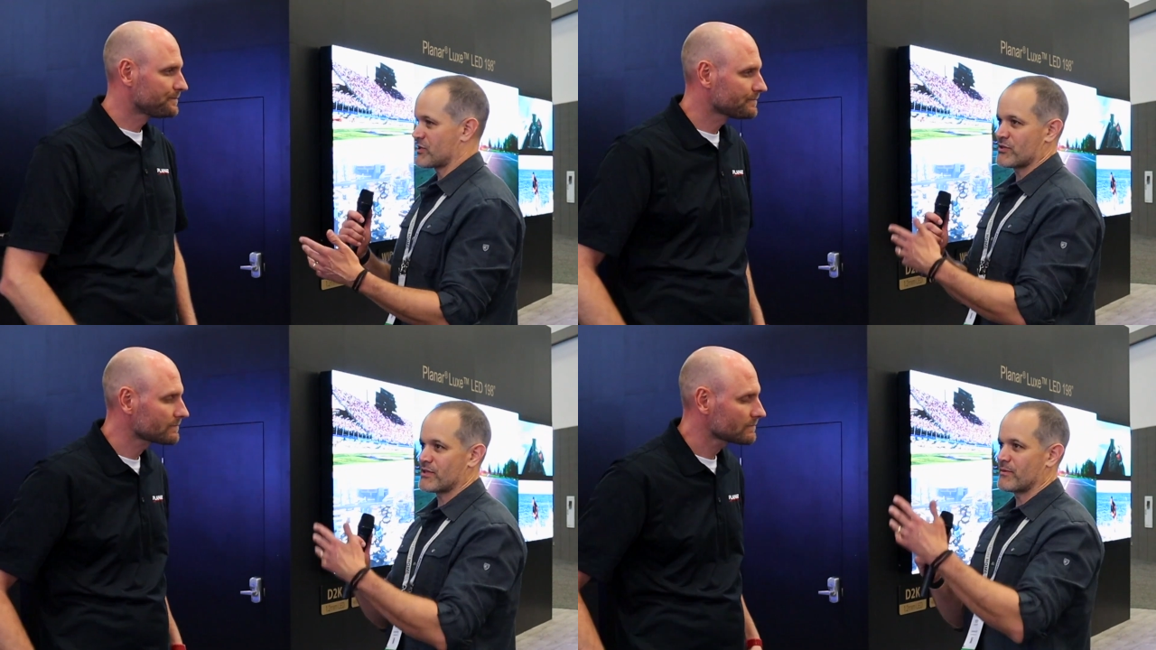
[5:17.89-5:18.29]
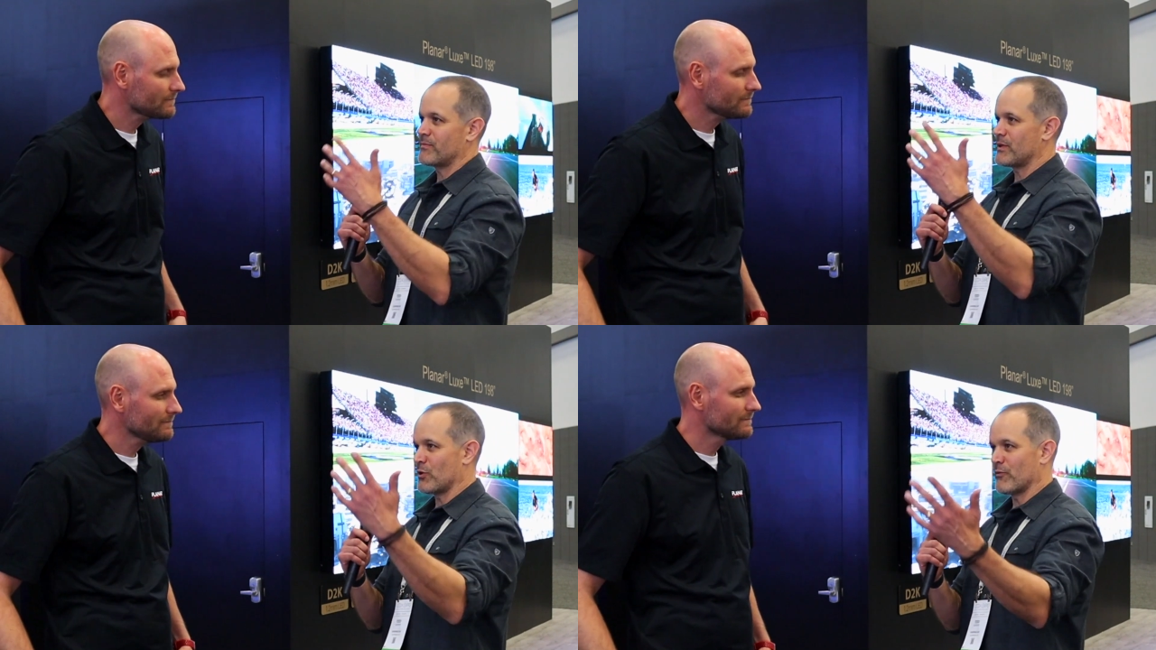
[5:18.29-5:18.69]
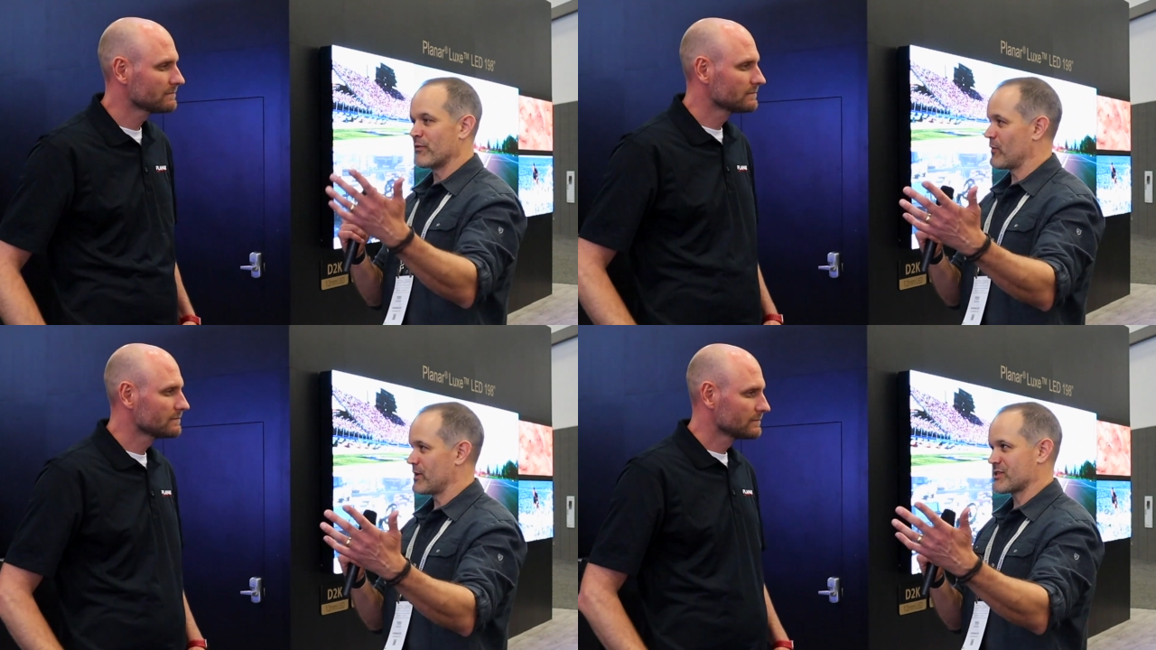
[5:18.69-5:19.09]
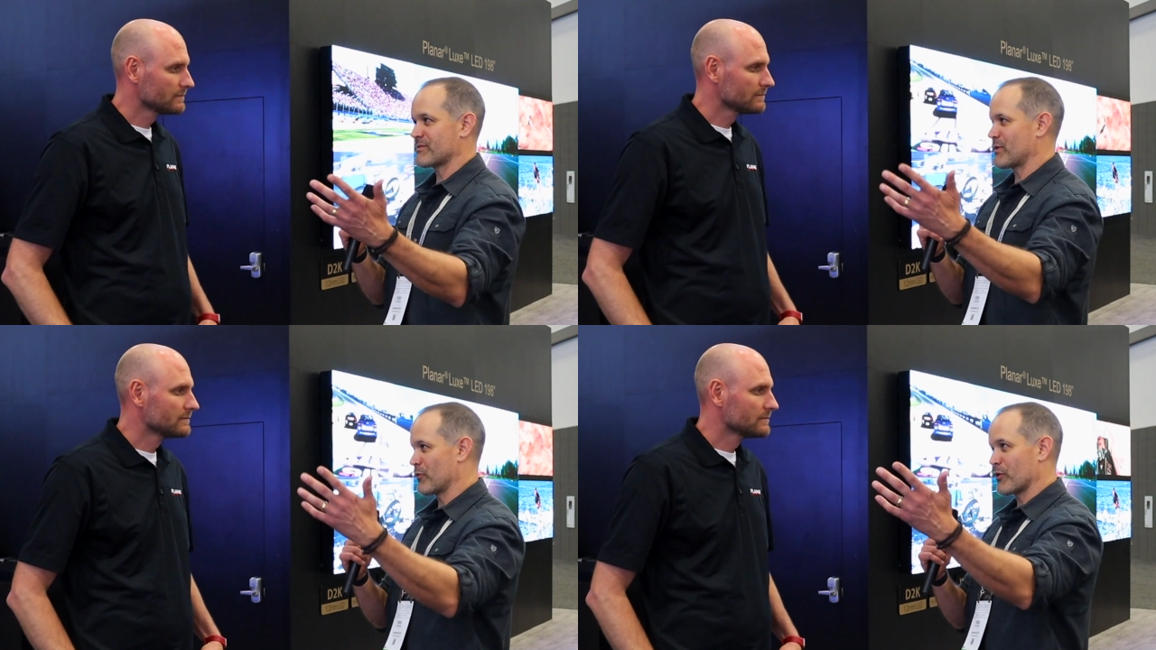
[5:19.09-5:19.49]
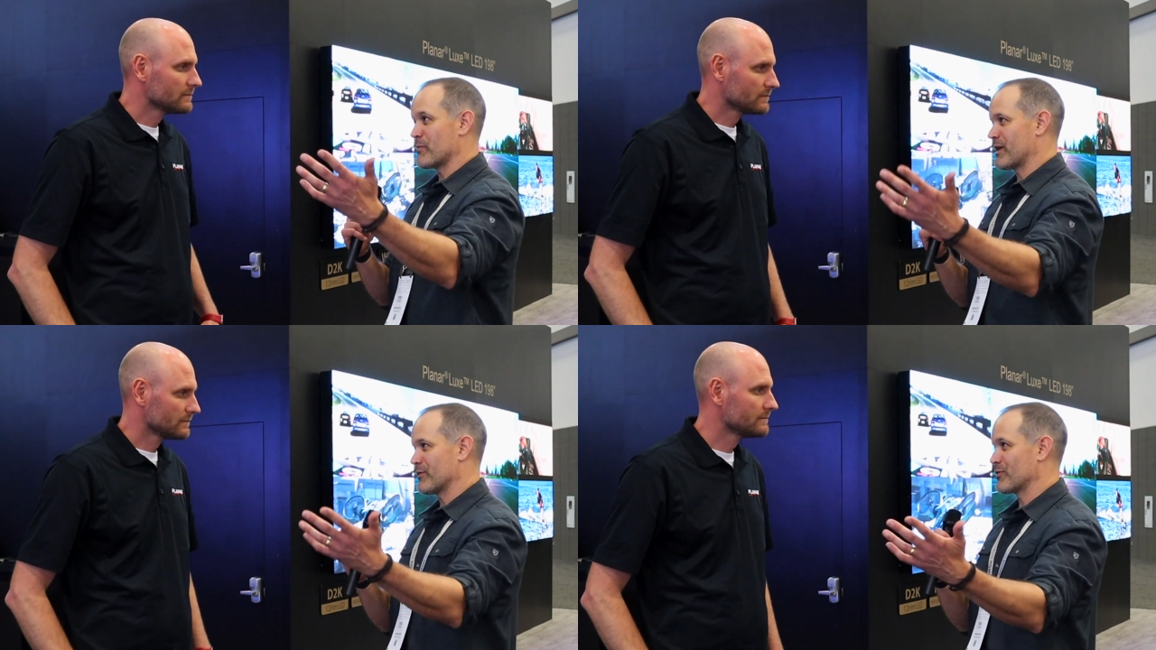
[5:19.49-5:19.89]
Speaker 1: There's the you know various other
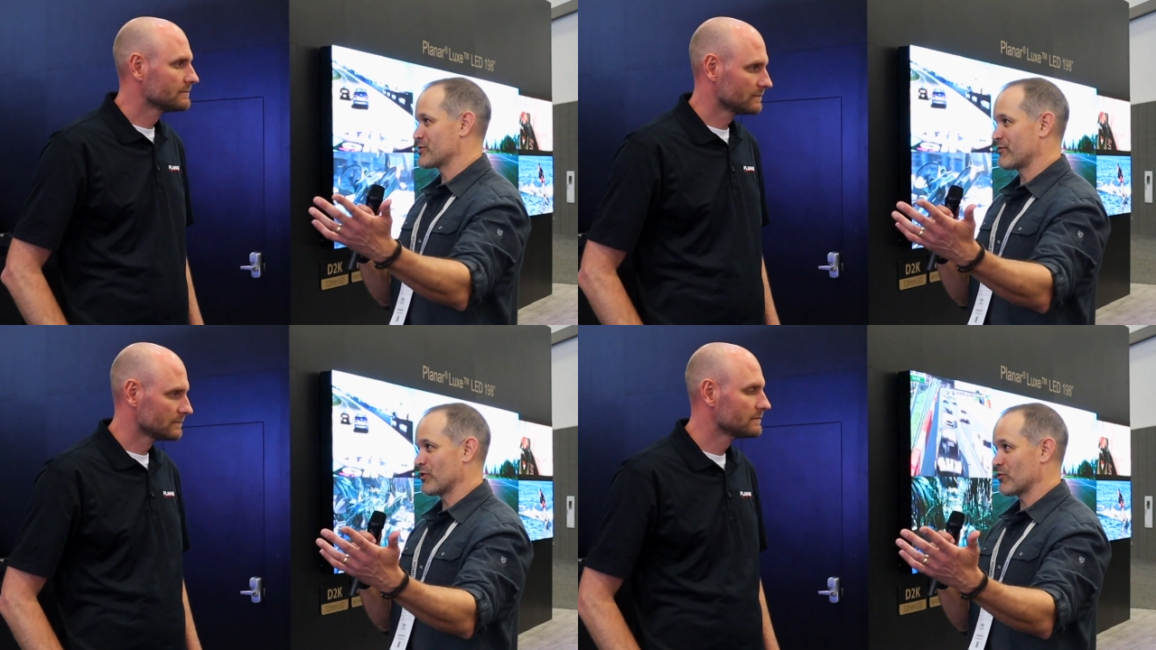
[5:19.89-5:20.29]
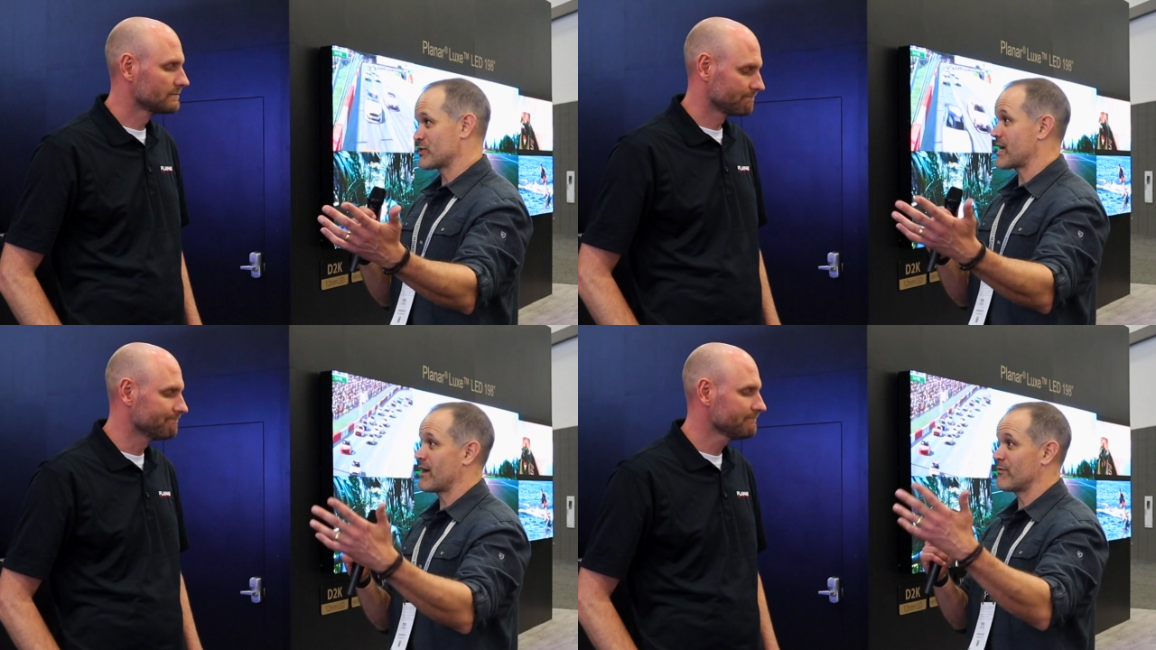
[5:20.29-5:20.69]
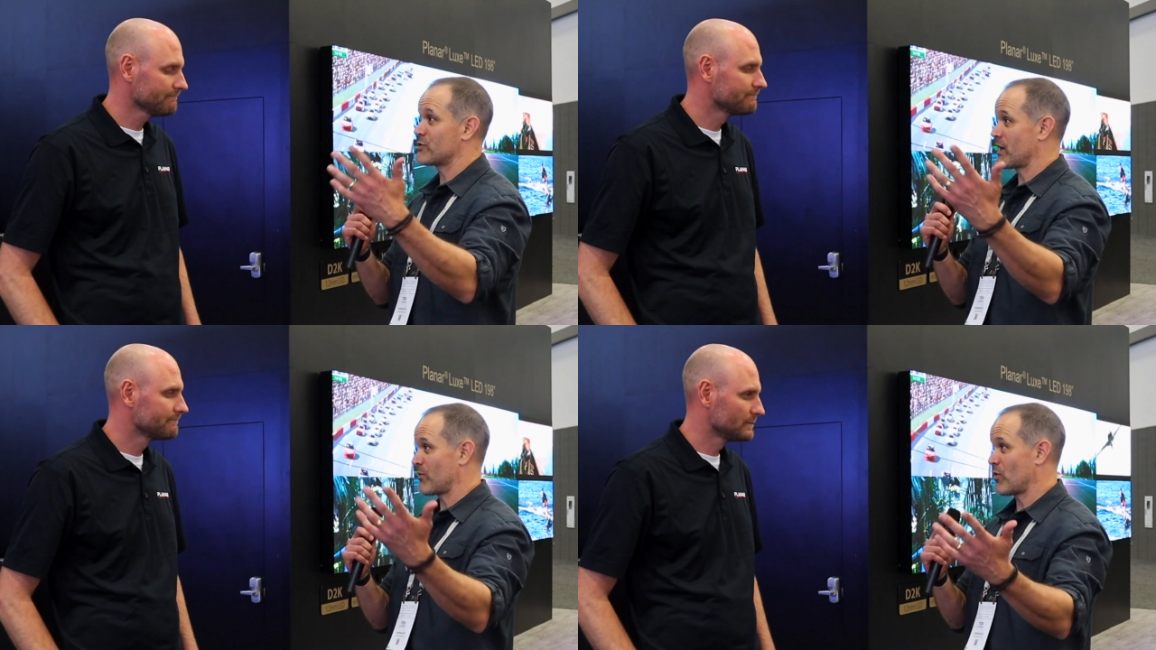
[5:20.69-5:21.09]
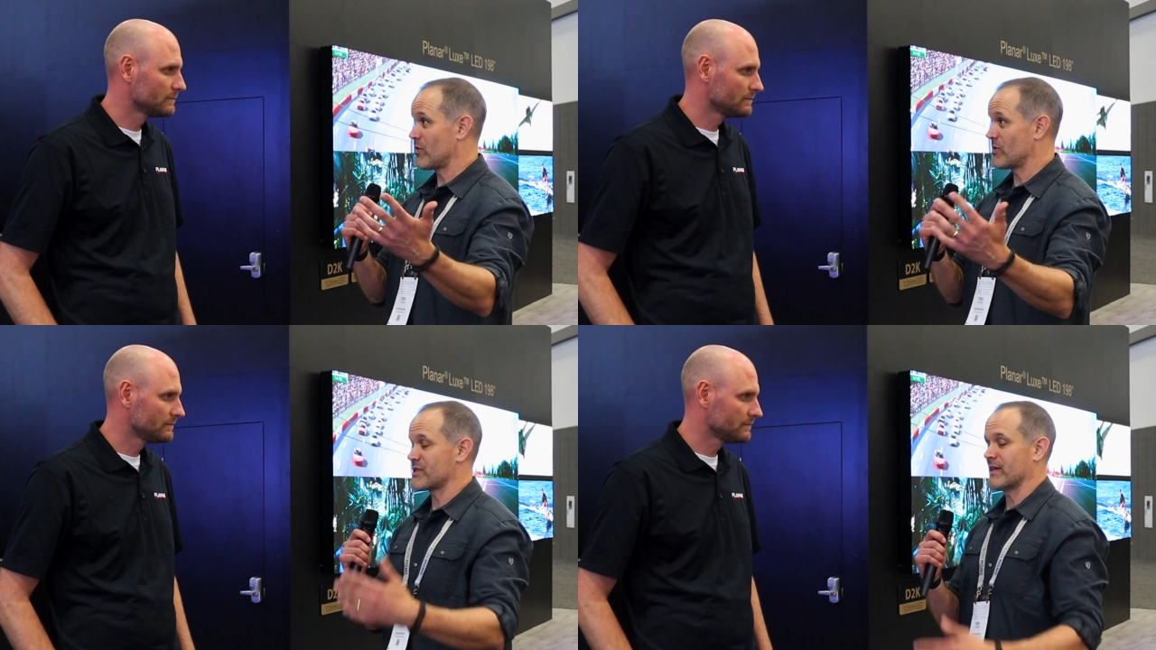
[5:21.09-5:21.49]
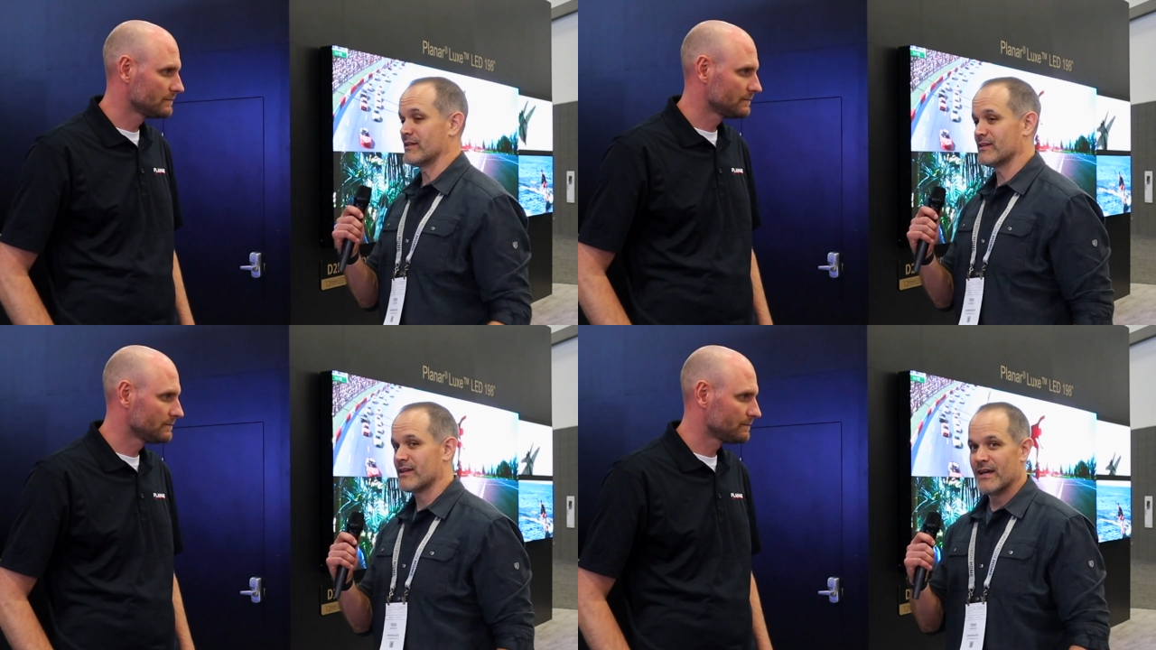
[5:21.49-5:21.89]
competitors of yours have giant walls,
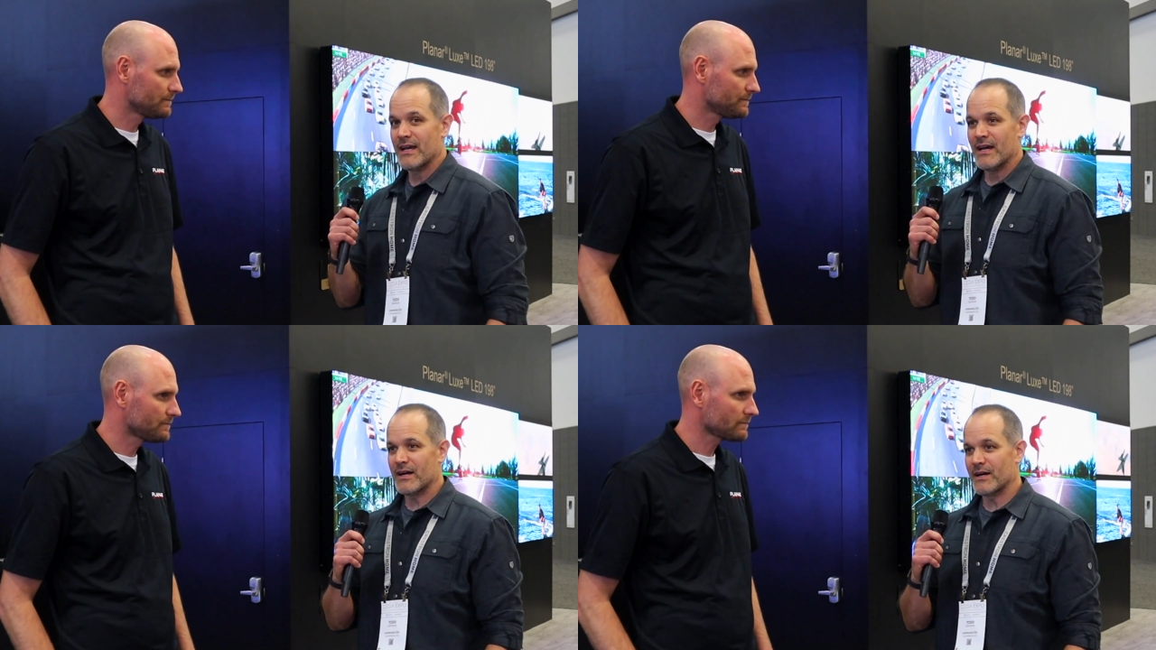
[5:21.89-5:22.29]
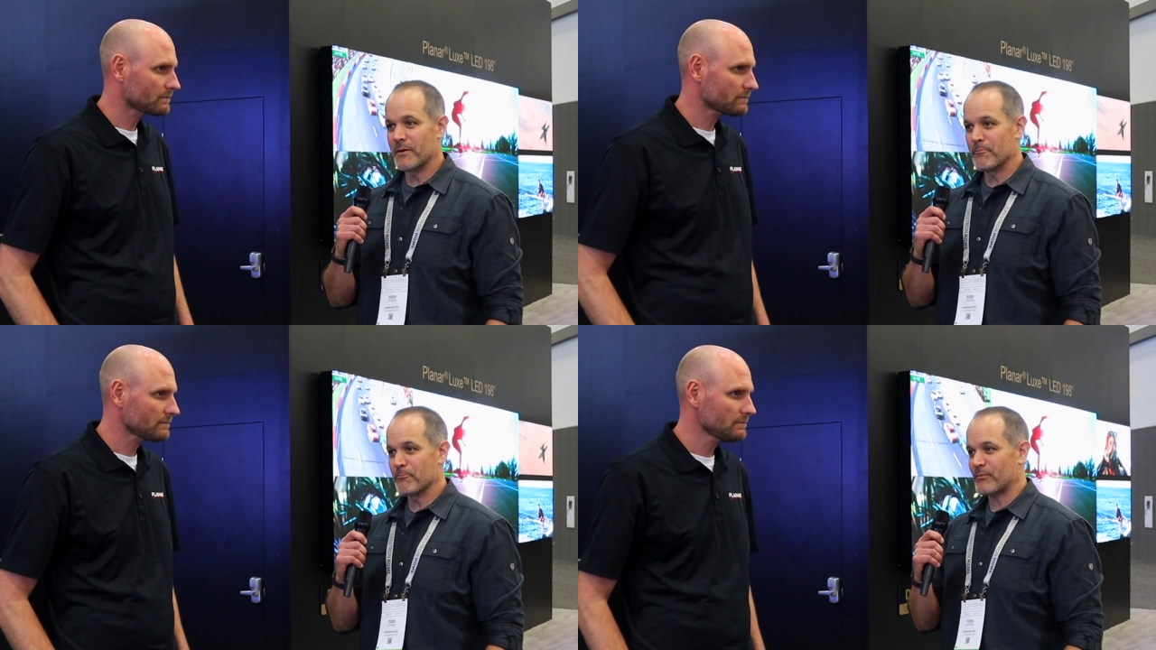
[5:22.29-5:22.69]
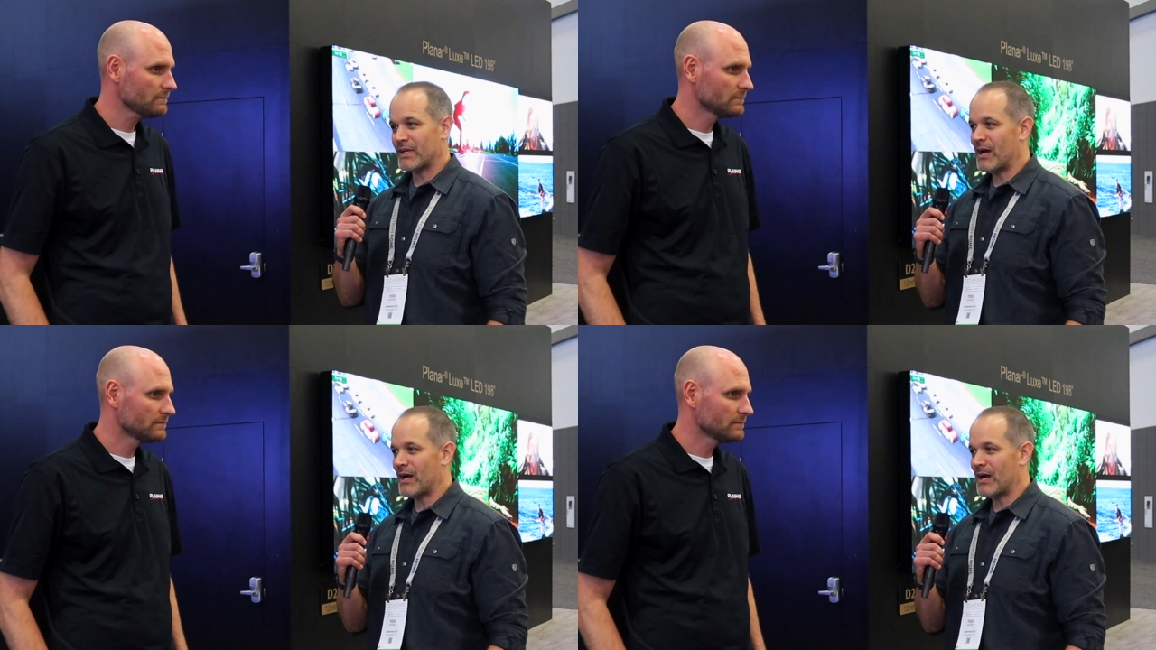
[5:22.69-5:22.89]
and um,